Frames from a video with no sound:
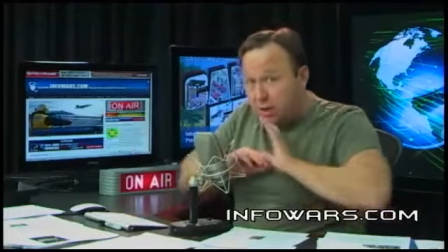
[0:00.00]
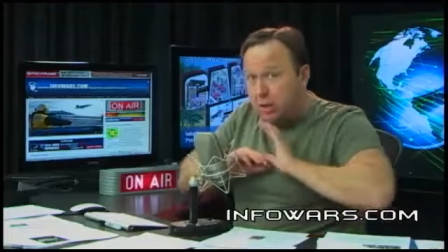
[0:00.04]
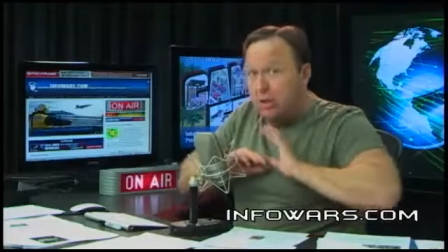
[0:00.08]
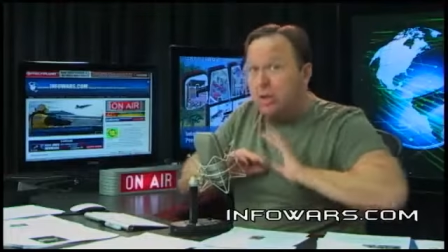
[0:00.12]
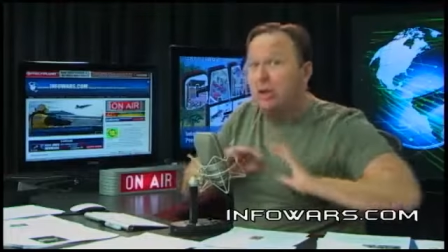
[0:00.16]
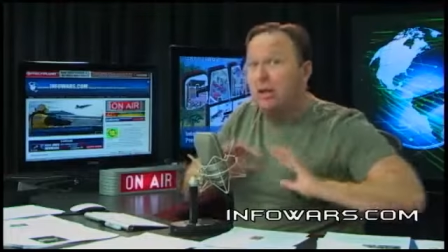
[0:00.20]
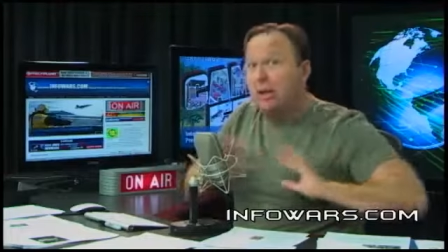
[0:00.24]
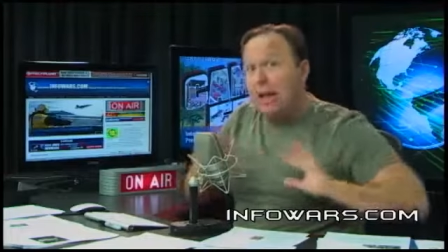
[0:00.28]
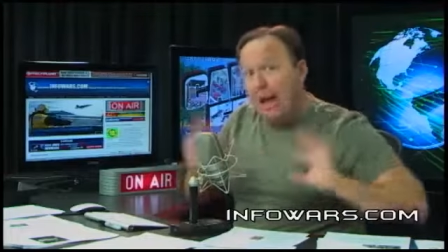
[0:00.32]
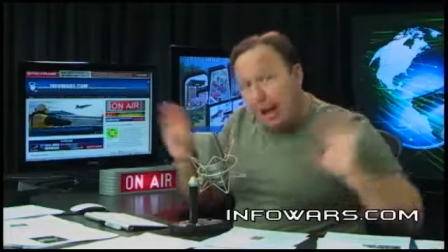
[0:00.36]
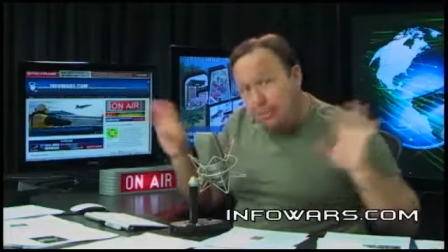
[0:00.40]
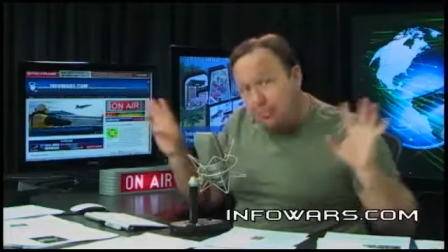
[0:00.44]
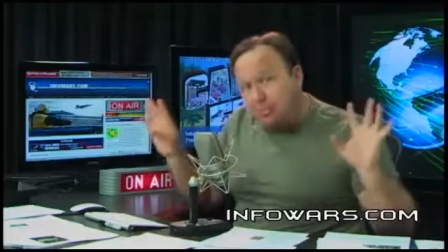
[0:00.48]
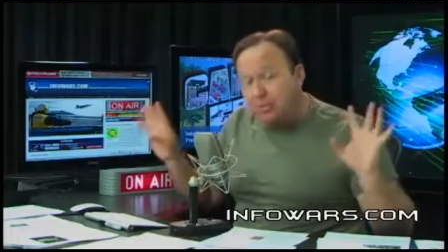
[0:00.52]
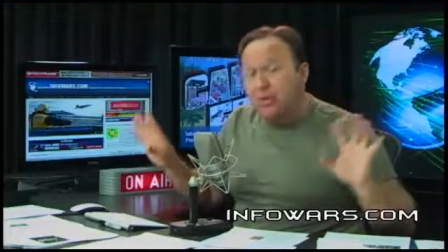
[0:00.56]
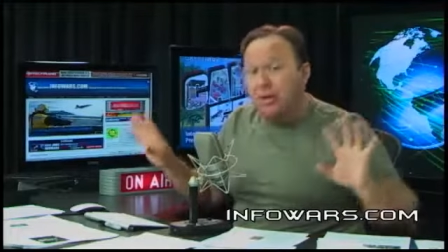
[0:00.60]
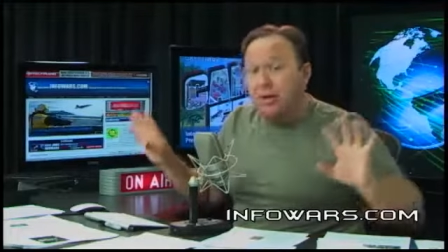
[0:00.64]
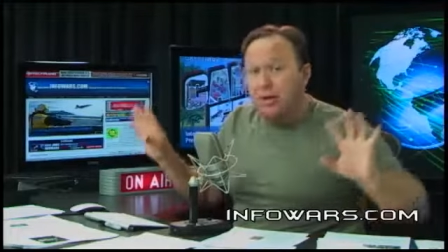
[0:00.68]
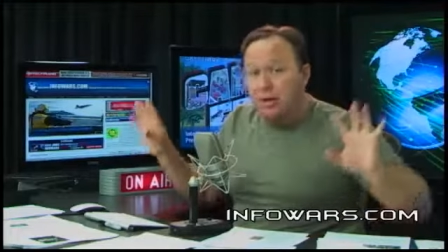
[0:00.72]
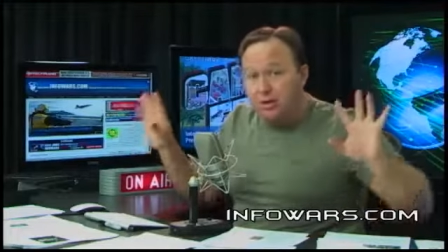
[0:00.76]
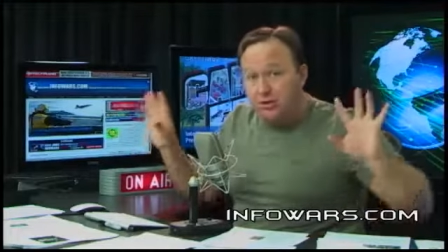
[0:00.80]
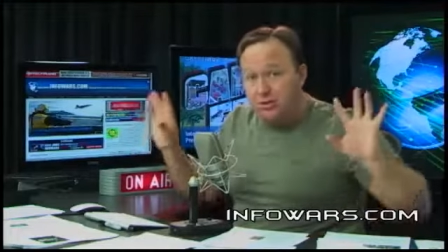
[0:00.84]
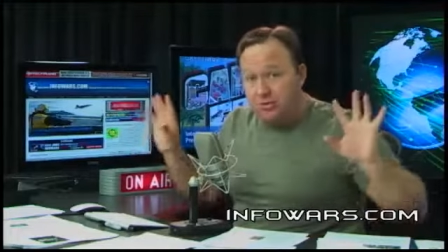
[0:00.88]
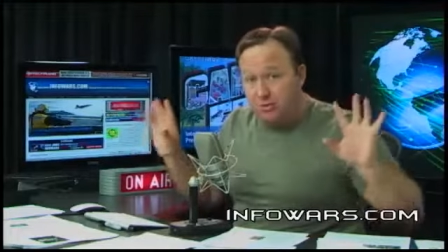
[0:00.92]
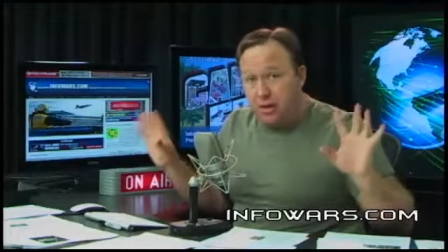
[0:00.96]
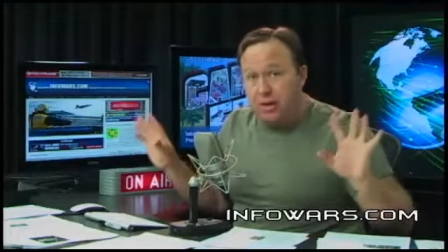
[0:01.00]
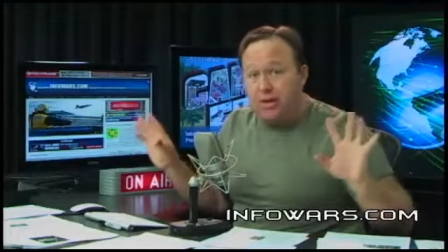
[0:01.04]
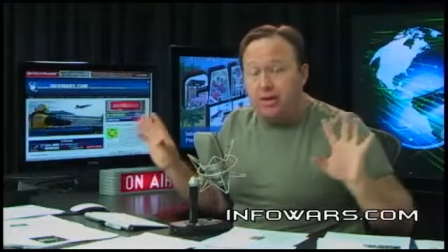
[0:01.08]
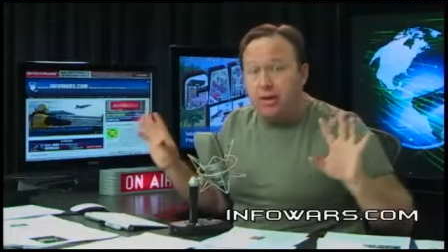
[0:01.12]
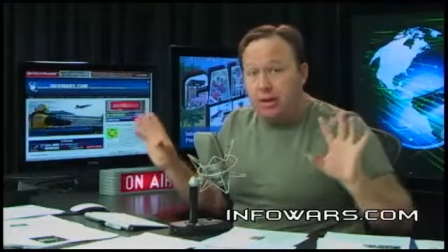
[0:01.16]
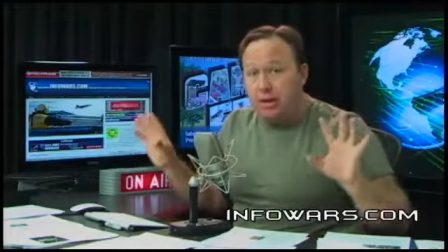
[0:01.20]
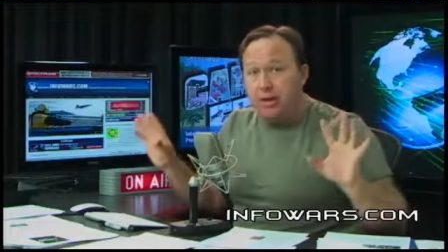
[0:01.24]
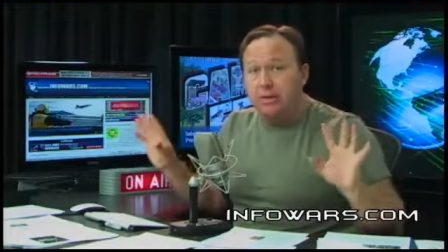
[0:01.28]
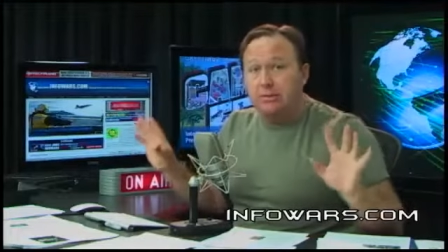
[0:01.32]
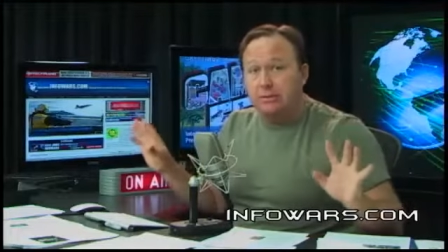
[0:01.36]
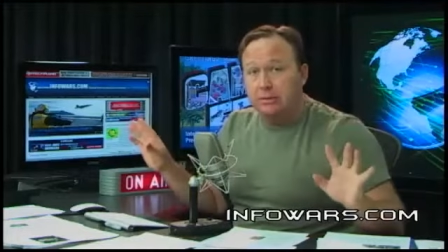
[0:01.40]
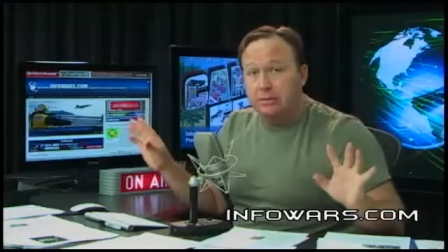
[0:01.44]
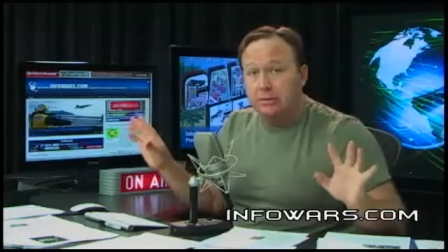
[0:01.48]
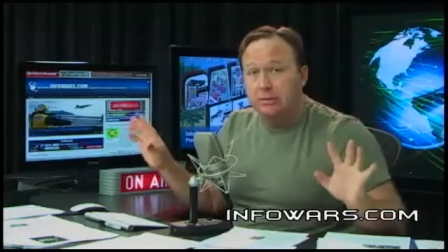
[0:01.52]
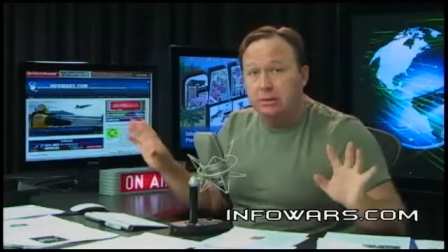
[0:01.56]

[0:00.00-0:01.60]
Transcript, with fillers: collapsing is trendy